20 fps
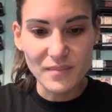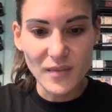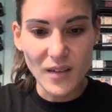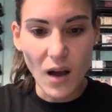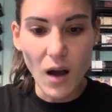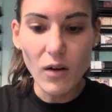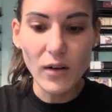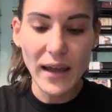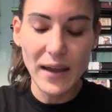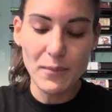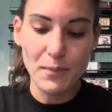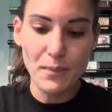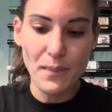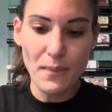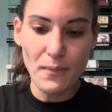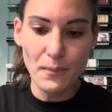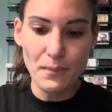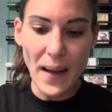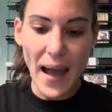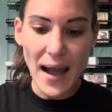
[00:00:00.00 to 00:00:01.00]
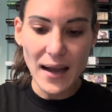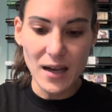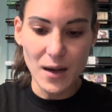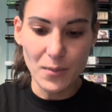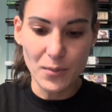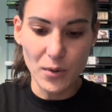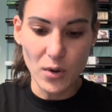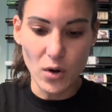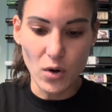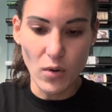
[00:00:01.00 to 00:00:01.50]
Okay, back
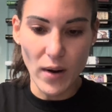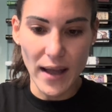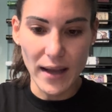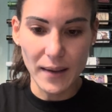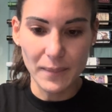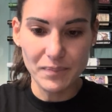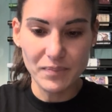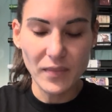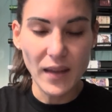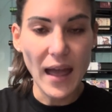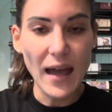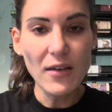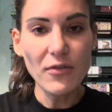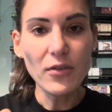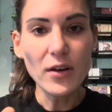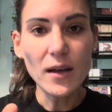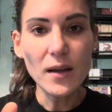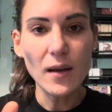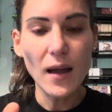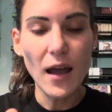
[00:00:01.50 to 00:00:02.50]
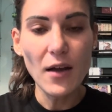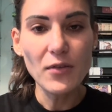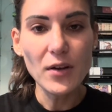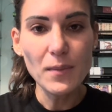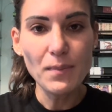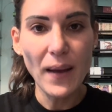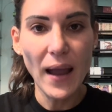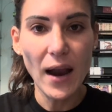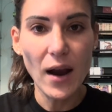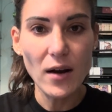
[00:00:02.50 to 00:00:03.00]
up real quick.
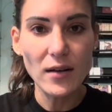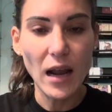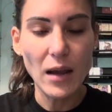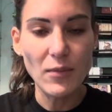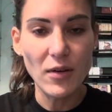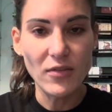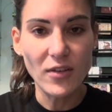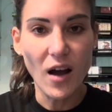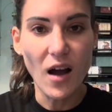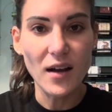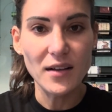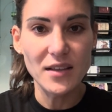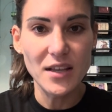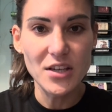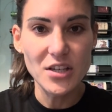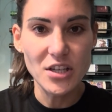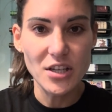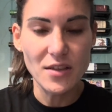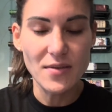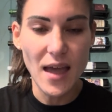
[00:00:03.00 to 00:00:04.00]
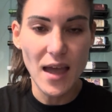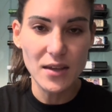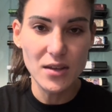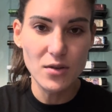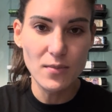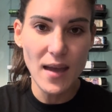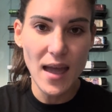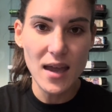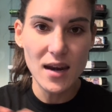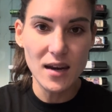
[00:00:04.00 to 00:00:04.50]
Every paradigm of cognition that
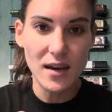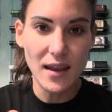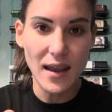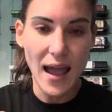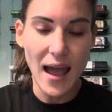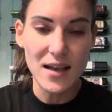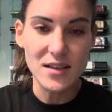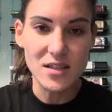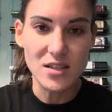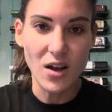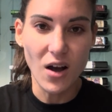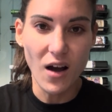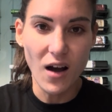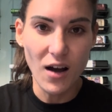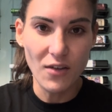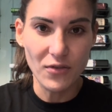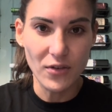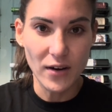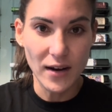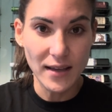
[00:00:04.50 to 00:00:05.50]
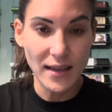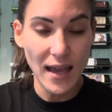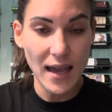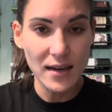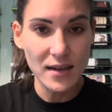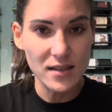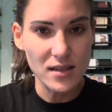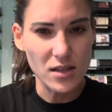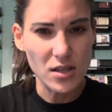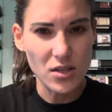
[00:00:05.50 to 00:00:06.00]
humanity has to offer,
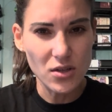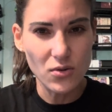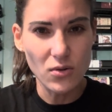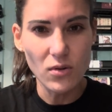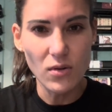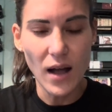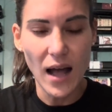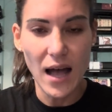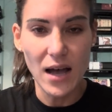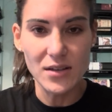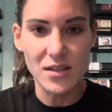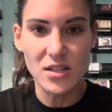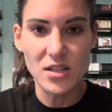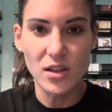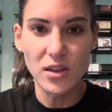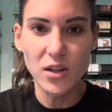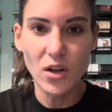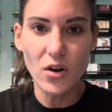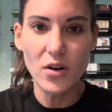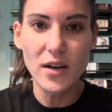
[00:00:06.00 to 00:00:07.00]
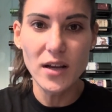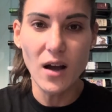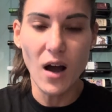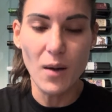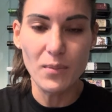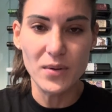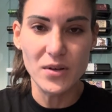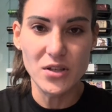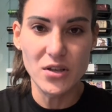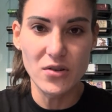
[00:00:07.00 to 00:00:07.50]
again, is a schoolhouse. It's a learning
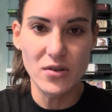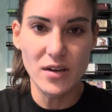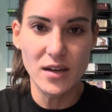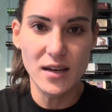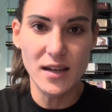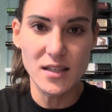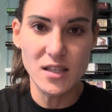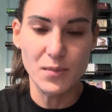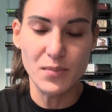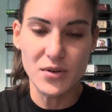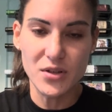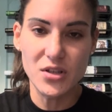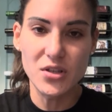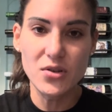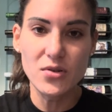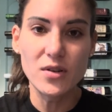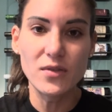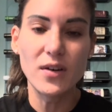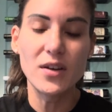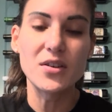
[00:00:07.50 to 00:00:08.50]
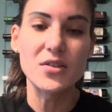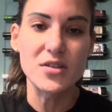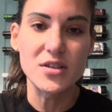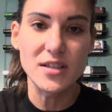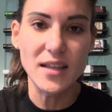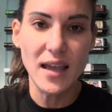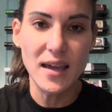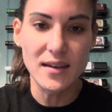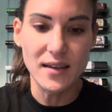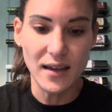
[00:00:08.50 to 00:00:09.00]
opportunity. It's a pursuit of
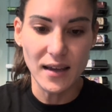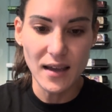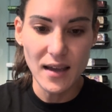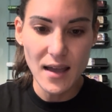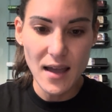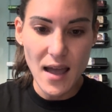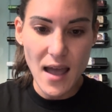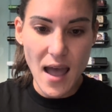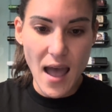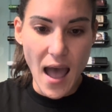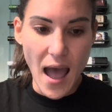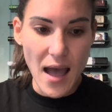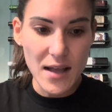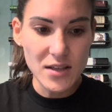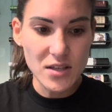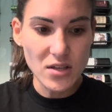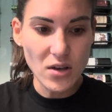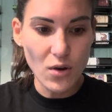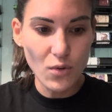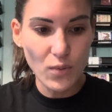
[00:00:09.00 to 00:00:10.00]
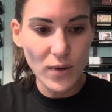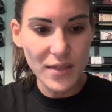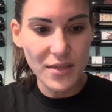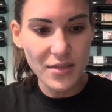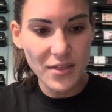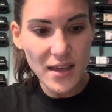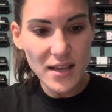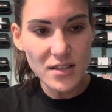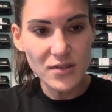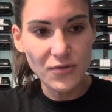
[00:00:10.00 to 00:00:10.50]
understanding. And so
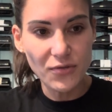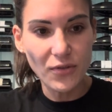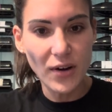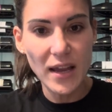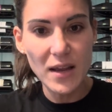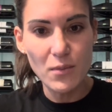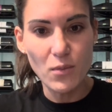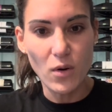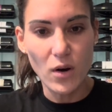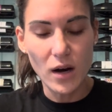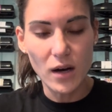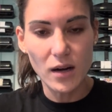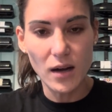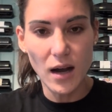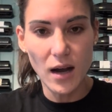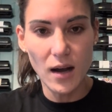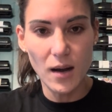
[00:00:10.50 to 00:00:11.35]
with this framework,